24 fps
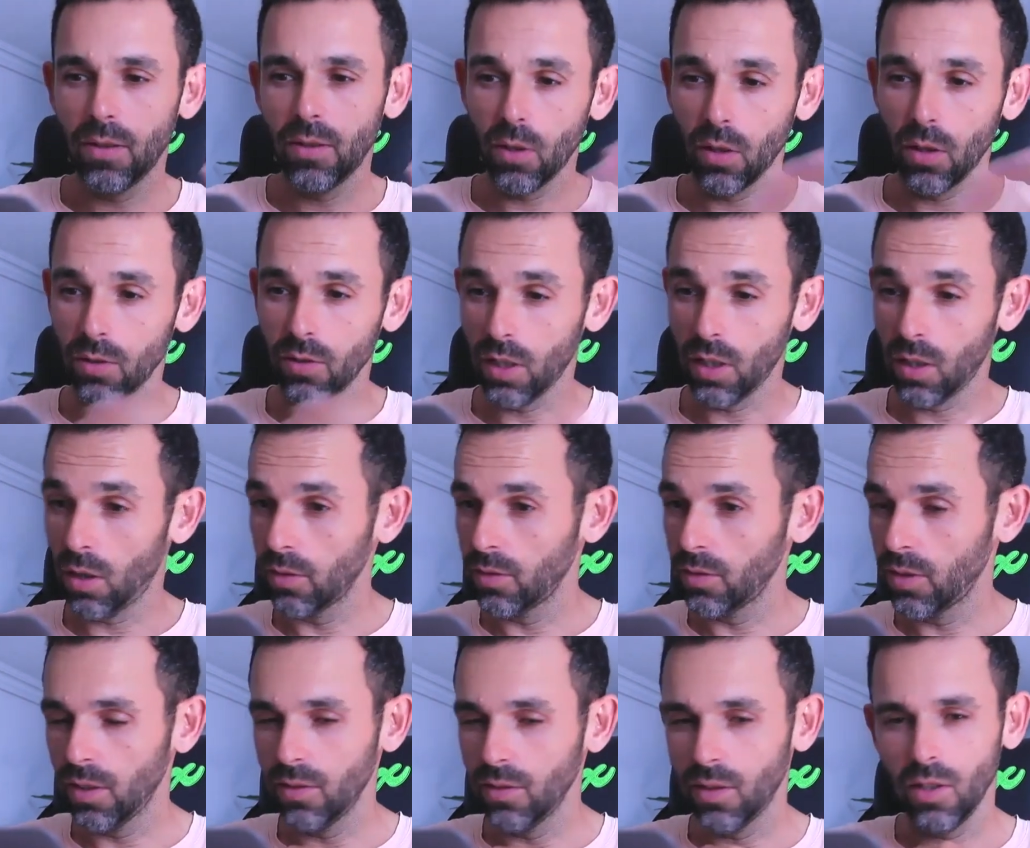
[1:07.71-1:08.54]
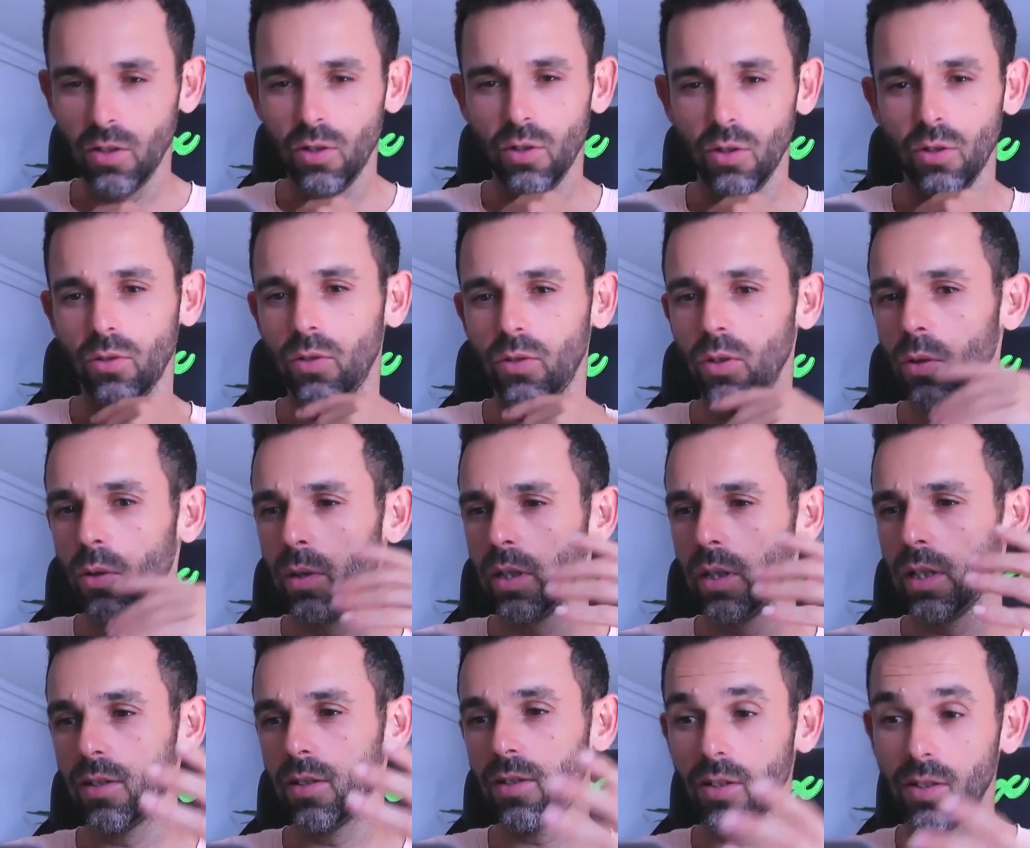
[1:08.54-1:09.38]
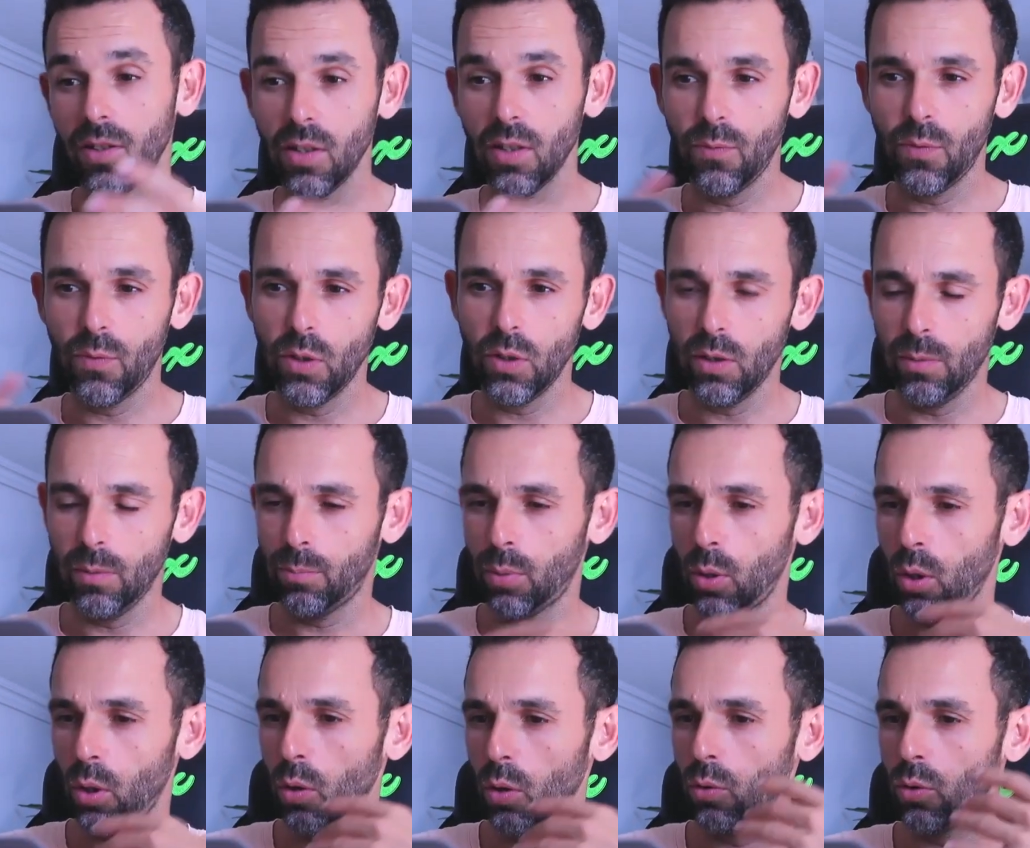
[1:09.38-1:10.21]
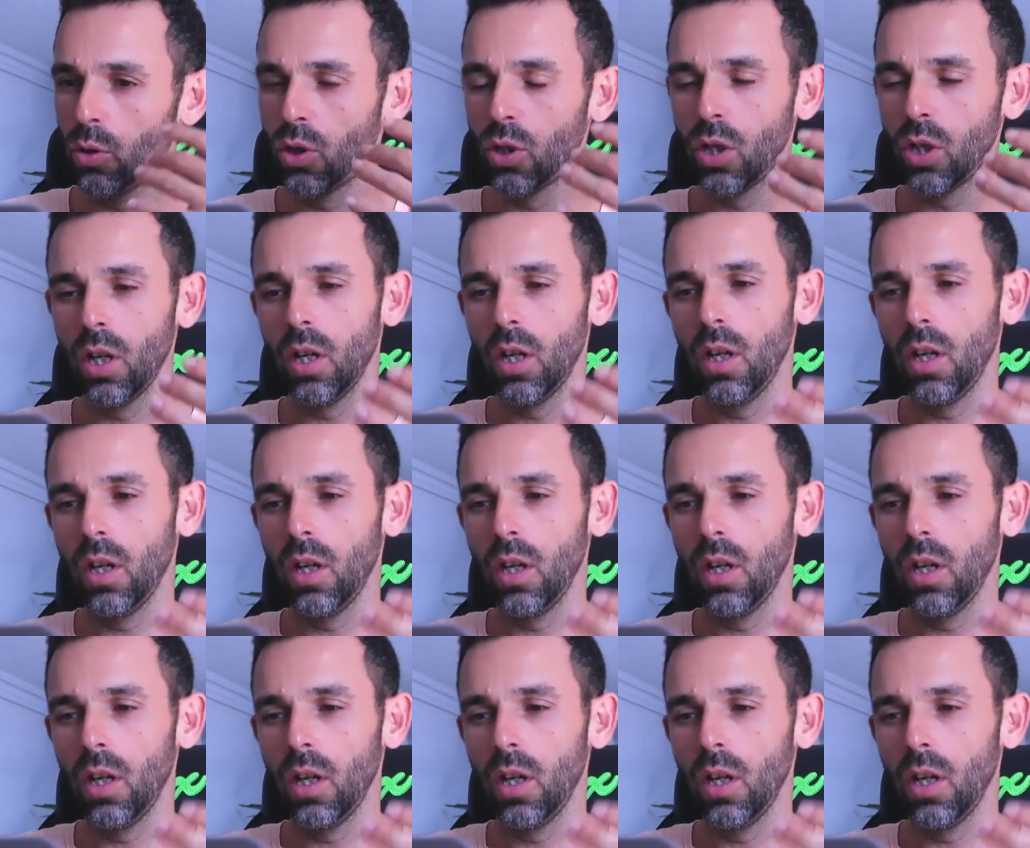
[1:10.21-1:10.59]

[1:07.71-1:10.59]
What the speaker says: on the content that you're doing. It's a different approach.